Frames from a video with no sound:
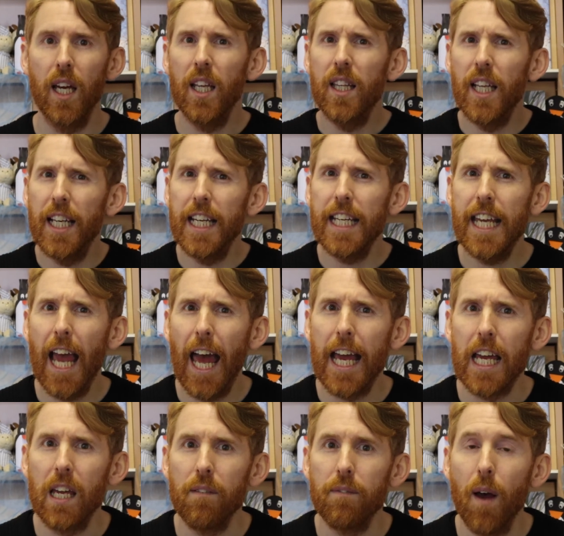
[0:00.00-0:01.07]
that it
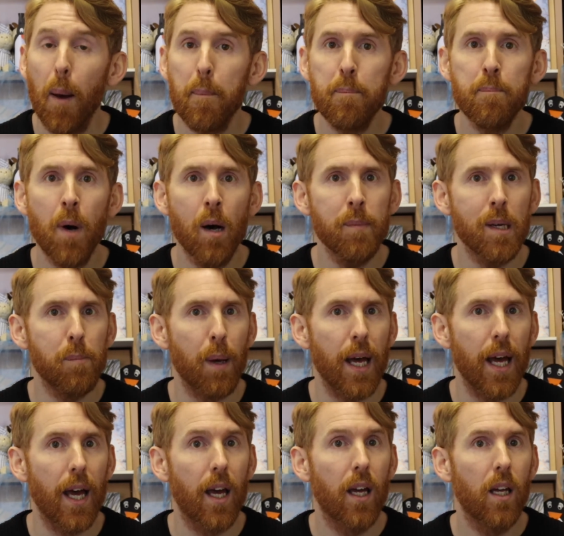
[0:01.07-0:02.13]
gave Mommy
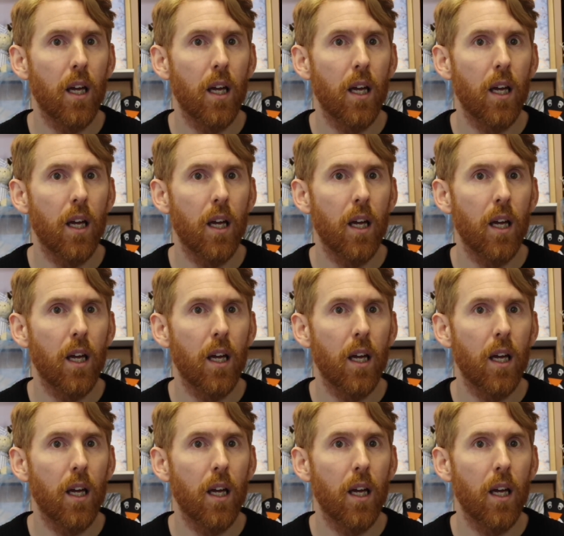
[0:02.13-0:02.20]
Bear